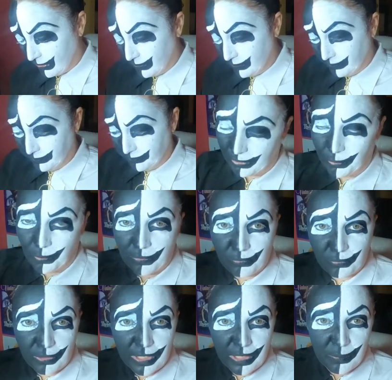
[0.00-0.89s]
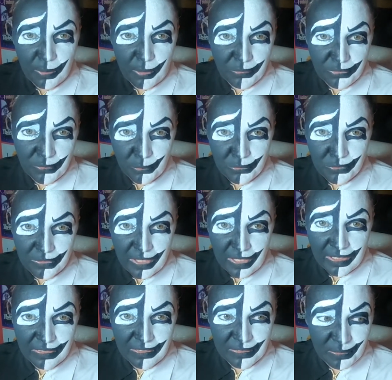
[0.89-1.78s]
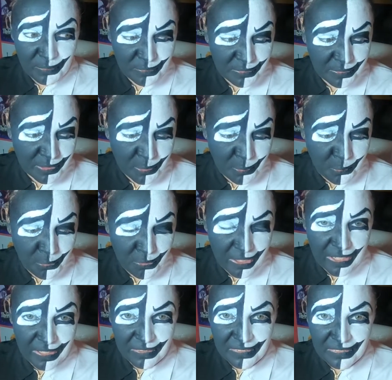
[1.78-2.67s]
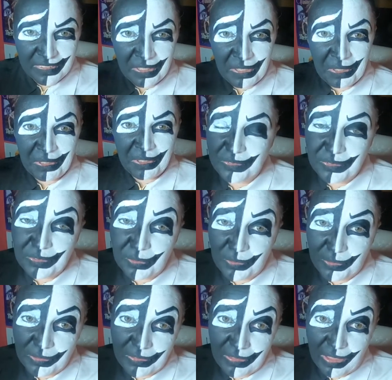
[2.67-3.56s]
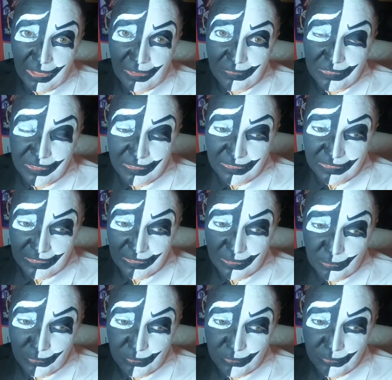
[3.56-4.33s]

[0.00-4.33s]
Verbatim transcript: of, you know, I forget about those things, those little things. You're gonna laugh. This is so